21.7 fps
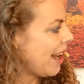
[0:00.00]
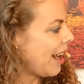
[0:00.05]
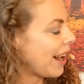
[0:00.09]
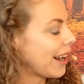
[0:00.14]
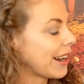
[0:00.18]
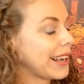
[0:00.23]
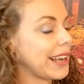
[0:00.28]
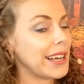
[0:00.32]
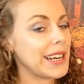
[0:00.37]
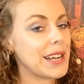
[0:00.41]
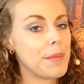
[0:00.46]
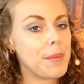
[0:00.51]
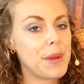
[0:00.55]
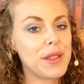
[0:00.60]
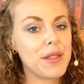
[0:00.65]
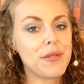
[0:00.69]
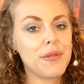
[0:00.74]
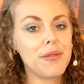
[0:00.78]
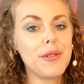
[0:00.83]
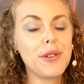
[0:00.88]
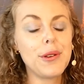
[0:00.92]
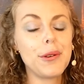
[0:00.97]
are going to be
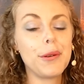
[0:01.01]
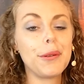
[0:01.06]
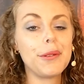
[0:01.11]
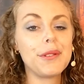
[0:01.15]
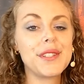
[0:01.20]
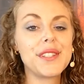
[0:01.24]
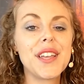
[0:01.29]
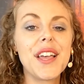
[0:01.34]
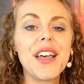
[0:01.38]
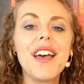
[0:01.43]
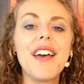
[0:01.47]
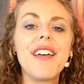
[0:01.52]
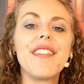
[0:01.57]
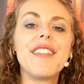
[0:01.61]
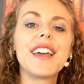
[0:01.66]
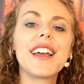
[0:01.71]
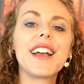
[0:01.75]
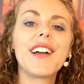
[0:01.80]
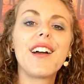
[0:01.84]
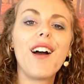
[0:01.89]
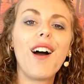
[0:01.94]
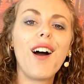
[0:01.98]
the foods
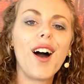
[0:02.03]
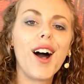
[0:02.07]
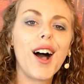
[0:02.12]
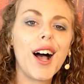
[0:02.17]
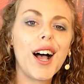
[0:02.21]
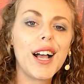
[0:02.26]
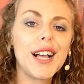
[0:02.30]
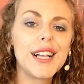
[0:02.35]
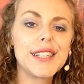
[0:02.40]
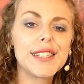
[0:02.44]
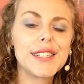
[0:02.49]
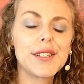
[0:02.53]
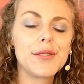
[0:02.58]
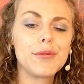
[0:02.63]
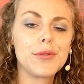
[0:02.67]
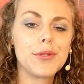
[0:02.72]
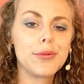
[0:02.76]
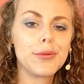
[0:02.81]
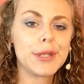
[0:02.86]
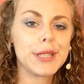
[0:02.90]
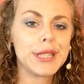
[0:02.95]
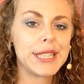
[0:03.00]
that cause
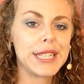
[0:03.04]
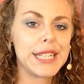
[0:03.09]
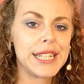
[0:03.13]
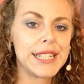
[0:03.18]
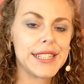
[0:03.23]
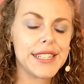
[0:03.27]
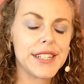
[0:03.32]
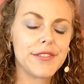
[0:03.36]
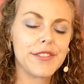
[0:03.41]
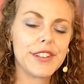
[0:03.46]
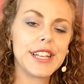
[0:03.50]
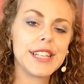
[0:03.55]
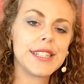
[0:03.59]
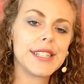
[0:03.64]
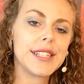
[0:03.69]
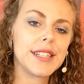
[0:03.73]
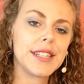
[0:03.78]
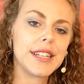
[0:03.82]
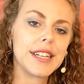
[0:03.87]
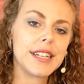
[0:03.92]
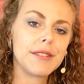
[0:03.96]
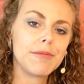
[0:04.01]
the release of
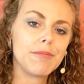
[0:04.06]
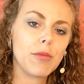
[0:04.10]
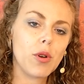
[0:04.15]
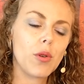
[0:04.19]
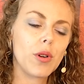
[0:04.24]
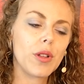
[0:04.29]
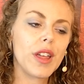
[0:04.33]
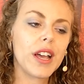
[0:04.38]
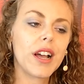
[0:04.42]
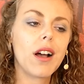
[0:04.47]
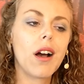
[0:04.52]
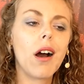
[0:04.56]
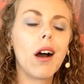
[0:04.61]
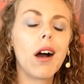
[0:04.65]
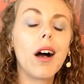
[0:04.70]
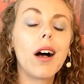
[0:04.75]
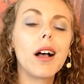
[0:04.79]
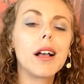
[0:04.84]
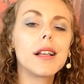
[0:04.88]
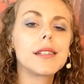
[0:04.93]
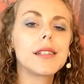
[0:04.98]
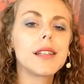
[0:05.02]
insulin or that
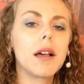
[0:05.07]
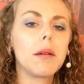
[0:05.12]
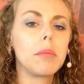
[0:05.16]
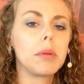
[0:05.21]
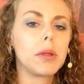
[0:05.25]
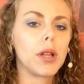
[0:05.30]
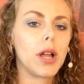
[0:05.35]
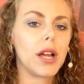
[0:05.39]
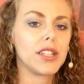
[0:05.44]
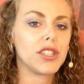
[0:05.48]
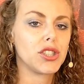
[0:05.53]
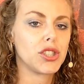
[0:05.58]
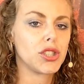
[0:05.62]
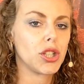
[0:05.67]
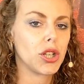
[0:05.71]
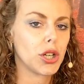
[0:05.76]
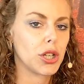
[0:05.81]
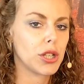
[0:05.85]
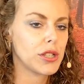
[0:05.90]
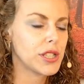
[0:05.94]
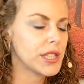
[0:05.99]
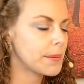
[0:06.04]
cause a blood
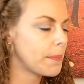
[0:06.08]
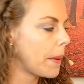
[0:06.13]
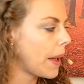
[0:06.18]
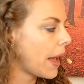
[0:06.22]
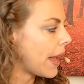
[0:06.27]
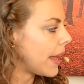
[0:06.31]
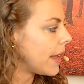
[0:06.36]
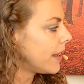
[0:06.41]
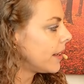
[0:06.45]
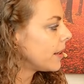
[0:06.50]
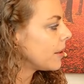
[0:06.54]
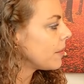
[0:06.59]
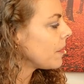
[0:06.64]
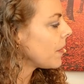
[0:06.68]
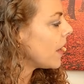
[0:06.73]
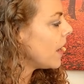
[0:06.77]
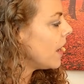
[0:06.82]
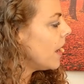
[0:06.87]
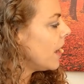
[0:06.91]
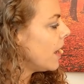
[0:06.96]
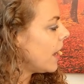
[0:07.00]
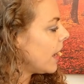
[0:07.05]
sugar spike.
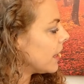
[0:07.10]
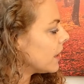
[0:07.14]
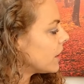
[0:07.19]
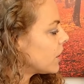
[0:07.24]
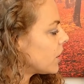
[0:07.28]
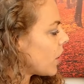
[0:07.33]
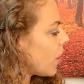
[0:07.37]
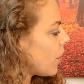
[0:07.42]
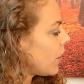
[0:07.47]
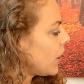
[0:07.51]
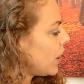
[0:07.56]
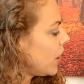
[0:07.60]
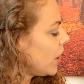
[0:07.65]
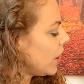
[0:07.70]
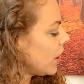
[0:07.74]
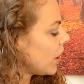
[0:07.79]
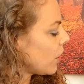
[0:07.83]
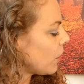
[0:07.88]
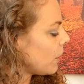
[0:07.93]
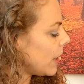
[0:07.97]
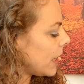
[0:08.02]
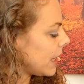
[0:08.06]
And so
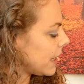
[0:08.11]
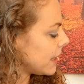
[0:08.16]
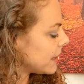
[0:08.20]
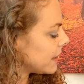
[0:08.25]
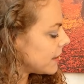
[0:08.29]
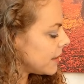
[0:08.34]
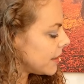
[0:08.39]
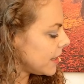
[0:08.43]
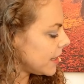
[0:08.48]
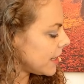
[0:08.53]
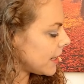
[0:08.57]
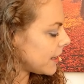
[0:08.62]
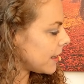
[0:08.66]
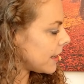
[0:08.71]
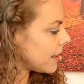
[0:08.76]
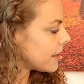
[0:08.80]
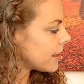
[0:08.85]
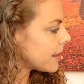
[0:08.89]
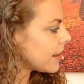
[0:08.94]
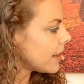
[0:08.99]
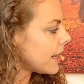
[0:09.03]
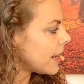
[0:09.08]
here we can see in
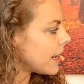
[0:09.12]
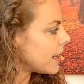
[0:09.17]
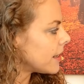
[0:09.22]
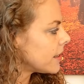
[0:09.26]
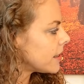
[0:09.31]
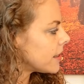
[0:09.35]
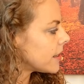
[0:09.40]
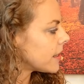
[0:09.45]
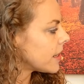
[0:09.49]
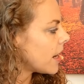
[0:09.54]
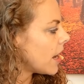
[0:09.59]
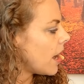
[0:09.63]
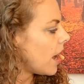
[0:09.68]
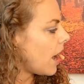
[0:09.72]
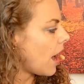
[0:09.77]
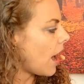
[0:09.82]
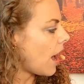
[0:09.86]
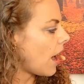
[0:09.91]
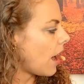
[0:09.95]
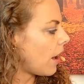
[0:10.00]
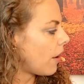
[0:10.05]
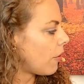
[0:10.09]
this list,
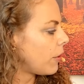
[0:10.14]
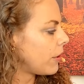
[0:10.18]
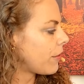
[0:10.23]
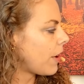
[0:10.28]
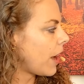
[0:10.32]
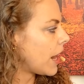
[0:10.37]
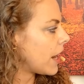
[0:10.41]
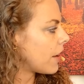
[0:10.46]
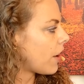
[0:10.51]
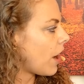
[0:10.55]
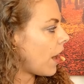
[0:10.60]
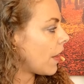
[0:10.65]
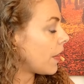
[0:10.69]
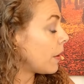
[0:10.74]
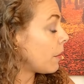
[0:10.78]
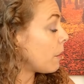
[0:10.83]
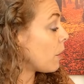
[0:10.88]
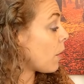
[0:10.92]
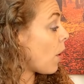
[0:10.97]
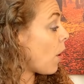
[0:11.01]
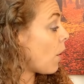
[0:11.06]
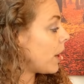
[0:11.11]
uh, we've kind of got
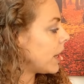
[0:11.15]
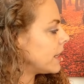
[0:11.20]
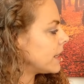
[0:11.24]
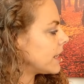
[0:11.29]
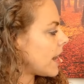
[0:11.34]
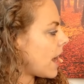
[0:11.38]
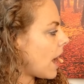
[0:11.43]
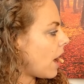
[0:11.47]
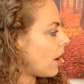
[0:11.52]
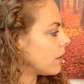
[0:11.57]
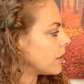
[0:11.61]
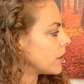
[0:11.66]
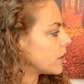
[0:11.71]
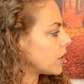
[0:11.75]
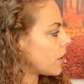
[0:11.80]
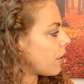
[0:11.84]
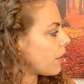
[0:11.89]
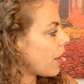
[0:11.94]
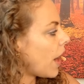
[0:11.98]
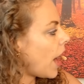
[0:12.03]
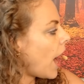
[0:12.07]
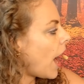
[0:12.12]
them broken down.
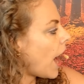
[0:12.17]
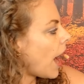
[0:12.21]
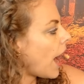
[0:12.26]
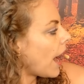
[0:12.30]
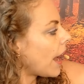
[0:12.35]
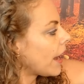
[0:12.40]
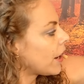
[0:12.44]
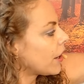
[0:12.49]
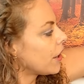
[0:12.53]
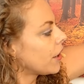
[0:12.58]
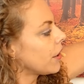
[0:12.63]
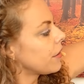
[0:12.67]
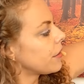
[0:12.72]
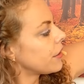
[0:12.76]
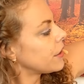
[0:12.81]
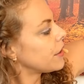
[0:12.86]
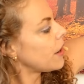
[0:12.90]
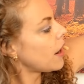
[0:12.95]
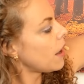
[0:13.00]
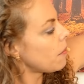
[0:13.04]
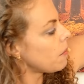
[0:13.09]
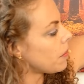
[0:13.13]
So the higher the
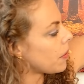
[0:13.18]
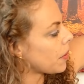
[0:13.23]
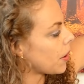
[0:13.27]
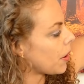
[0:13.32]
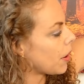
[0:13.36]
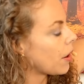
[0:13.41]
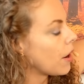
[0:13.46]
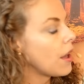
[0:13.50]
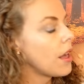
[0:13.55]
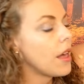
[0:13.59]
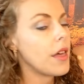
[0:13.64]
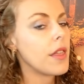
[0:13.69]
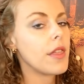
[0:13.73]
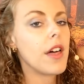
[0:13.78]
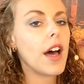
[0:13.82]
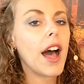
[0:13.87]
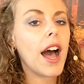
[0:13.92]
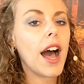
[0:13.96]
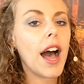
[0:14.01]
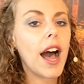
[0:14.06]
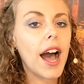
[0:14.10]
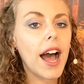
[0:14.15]
number, the
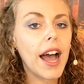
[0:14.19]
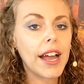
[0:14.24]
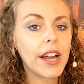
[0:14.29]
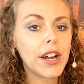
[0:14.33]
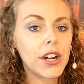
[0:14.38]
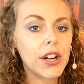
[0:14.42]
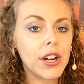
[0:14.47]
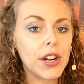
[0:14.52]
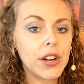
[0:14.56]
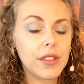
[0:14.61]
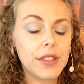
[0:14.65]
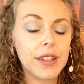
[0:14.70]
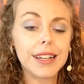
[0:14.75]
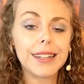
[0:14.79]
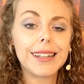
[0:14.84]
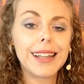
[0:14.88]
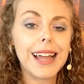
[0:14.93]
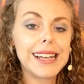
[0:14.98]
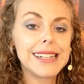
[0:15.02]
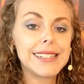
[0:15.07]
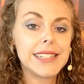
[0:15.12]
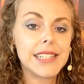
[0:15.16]
higher the
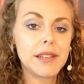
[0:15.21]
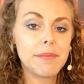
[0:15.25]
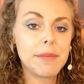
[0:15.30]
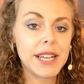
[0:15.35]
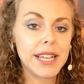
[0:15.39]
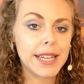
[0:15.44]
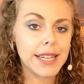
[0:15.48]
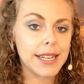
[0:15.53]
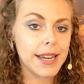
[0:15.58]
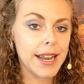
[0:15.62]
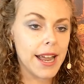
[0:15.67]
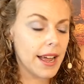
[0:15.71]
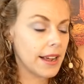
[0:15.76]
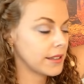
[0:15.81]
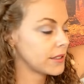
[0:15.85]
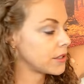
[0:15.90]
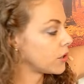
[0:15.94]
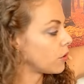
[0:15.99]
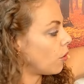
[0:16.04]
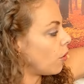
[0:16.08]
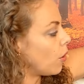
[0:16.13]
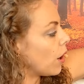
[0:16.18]
glycemic
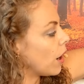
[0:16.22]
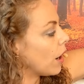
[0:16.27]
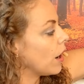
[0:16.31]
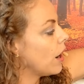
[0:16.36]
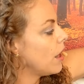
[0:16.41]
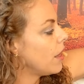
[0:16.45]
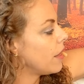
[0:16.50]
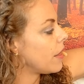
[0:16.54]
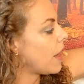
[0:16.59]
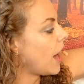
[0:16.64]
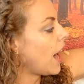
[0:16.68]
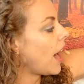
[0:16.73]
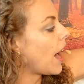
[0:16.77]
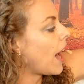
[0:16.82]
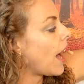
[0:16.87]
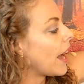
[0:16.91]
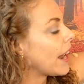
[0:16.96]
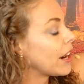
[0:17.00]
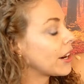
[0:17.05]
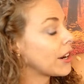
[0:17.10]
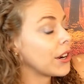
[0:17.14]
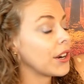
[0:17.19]
index or the
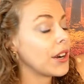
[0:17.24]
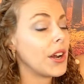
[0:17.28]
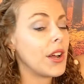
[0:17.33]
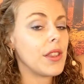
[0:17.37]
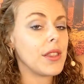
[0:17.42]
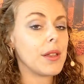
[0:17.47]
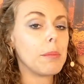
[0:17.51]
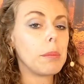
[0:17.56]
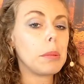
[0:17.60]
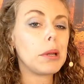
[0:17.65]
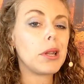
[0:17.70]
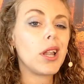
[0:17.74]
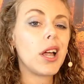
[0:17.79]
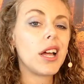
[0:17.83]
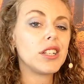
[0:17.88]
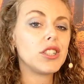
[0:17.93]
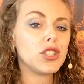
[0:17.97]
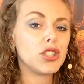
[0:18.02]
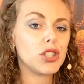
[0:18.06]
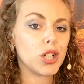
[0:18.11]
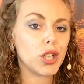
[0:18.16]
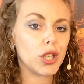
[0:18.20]
higher the
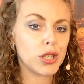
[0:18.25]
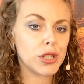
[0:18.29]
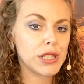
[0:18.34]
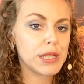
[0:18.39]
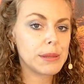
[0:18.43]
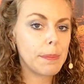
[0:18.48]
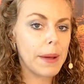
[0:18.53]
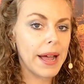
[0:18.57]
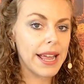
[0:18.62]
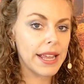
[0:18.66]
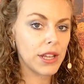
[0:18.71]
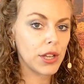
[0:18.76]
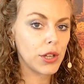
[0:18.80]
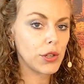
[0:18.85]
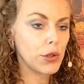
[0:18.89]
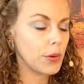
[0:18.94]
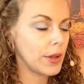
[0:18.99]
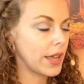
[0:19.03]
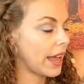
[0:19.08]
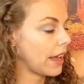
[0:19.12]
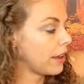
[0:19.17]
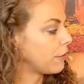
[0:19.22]
blood sugar spike
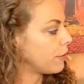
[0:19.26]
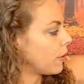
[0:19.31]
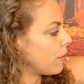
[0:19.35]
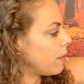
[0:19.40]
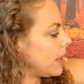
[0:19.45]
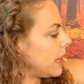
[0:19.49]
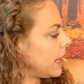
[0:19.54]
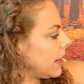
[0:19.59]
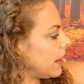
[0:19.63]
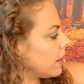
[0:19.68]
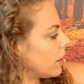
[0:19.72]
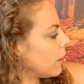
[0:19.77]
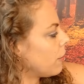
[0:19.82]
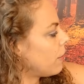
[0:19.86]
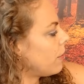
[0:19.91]
you get from eating the